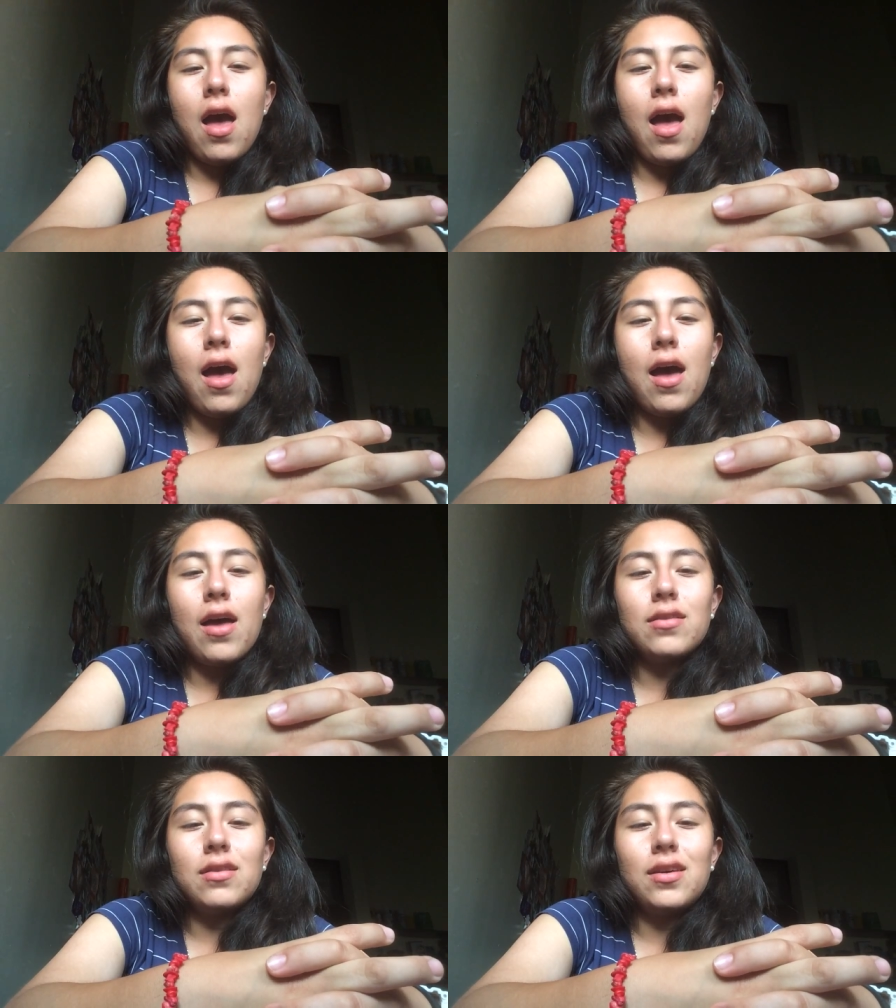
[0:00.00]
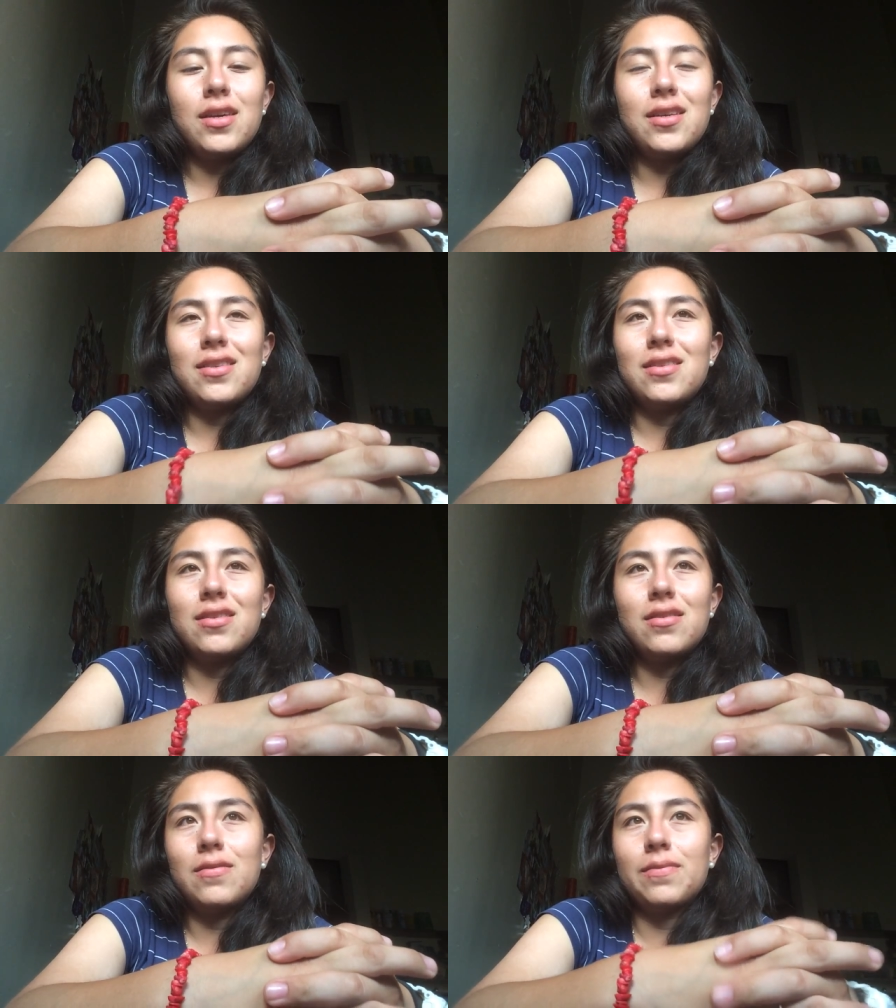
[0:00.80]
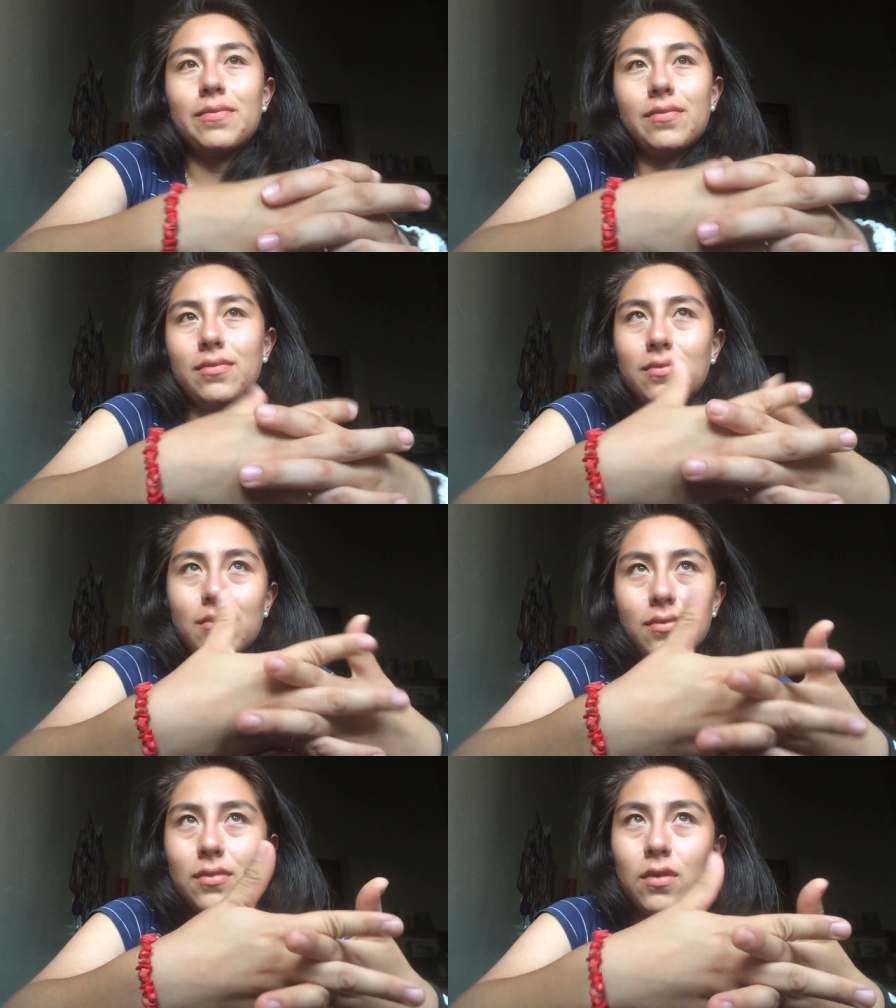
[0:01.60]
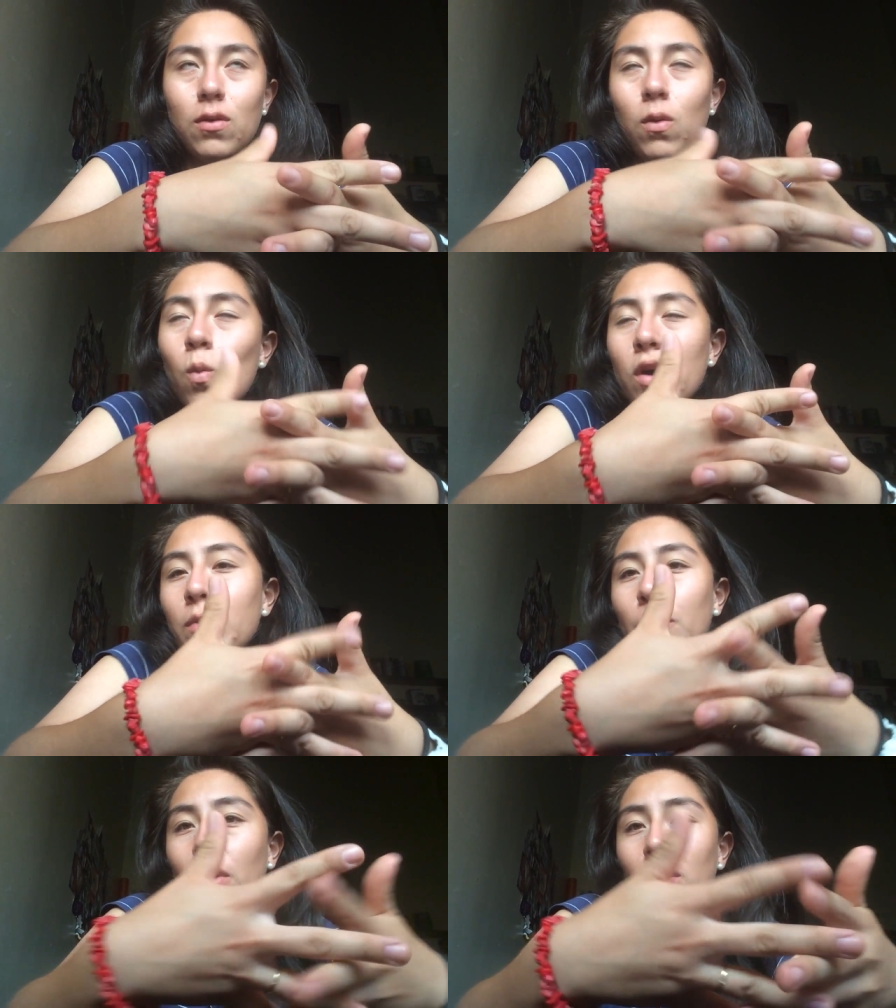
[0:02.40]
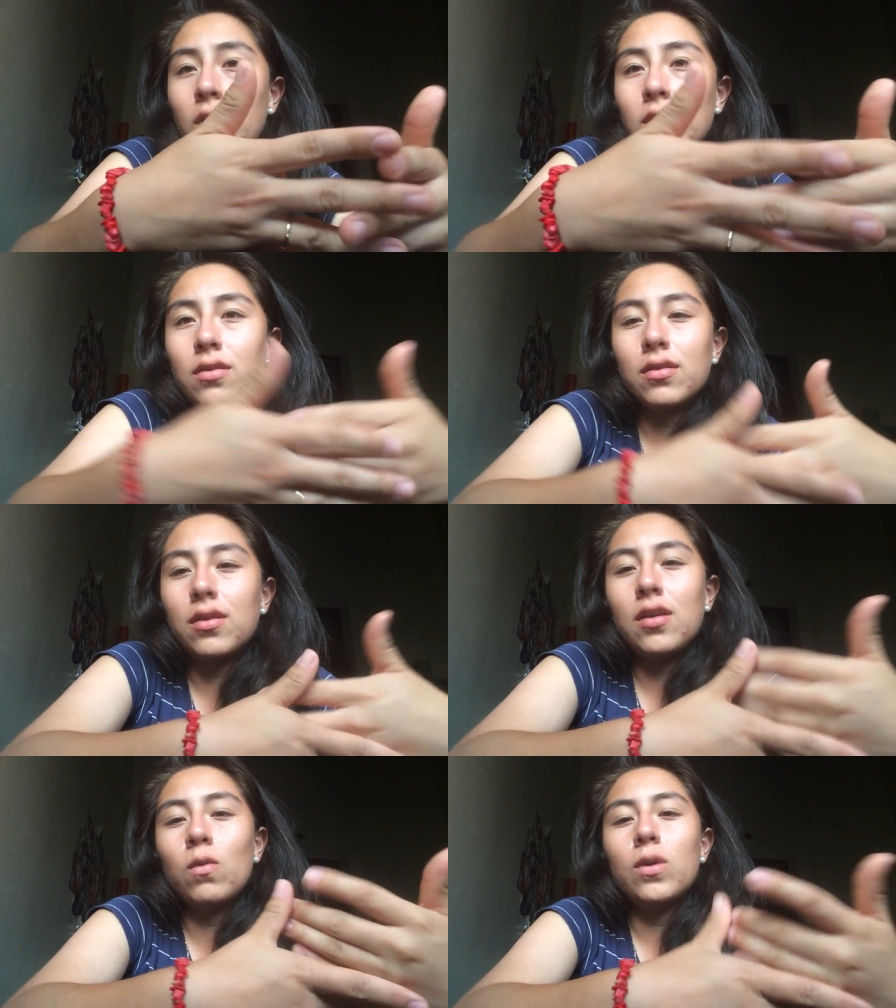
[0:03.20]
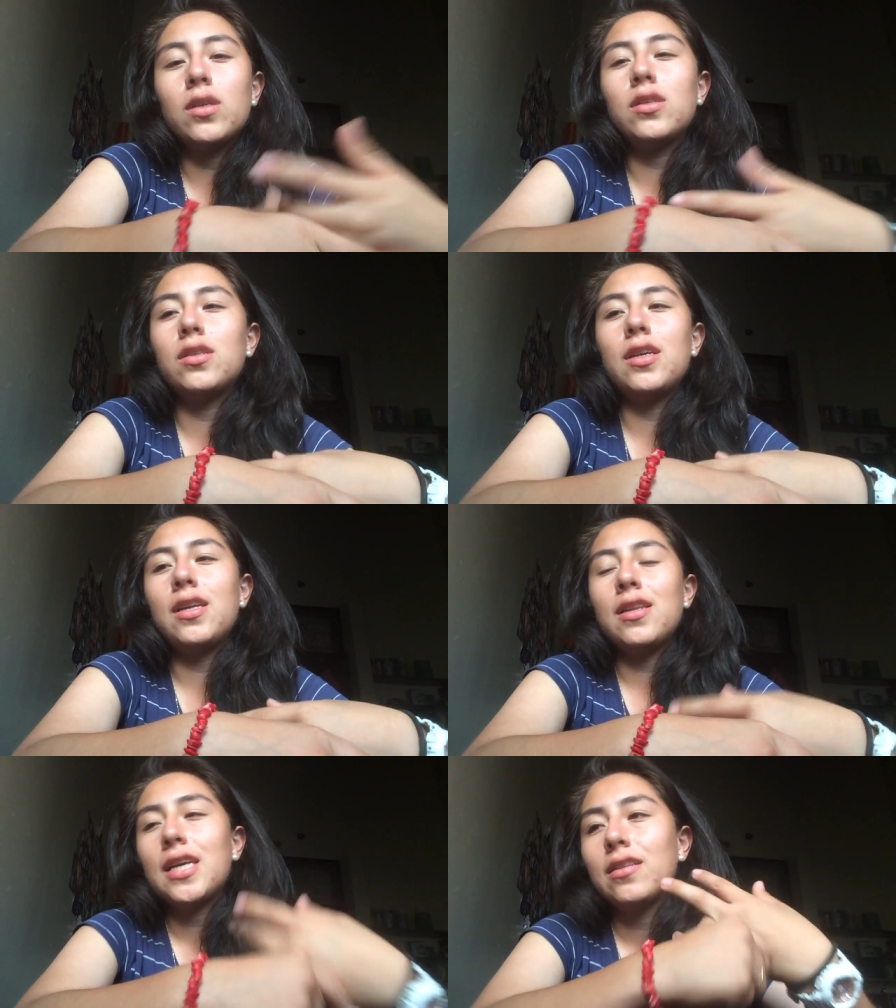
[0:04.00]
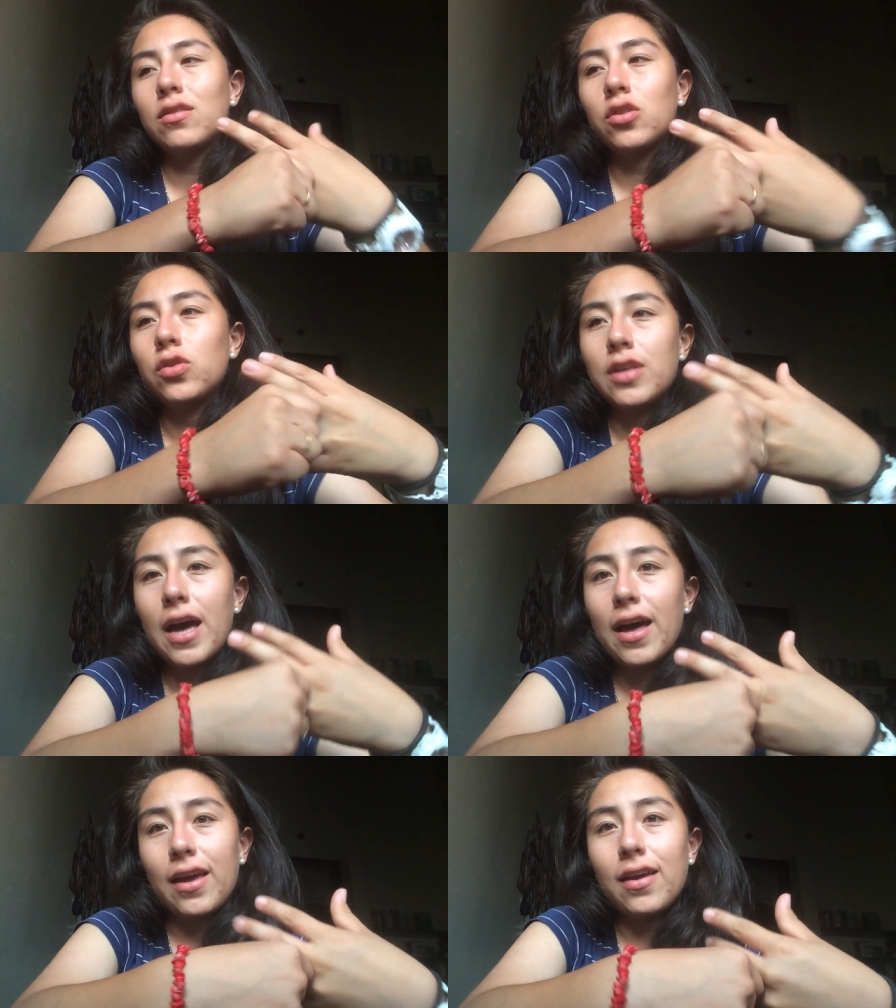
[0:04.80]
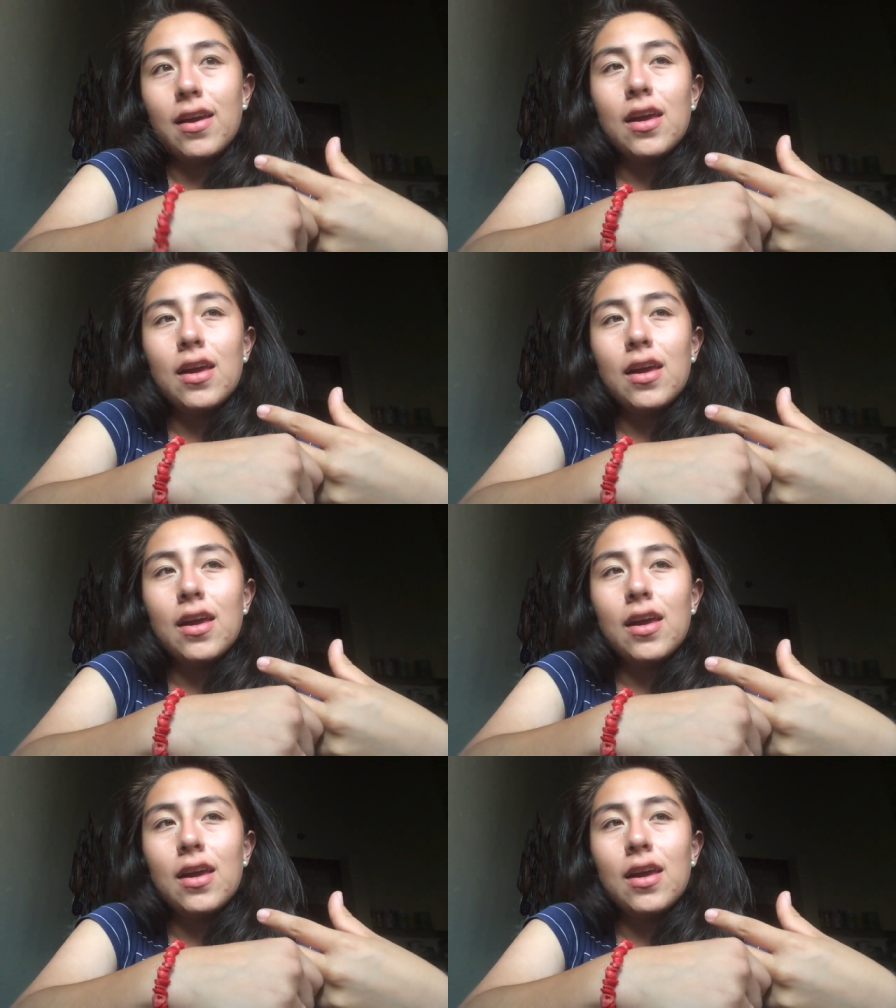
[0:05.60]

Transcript: has his one point in which he needs to die.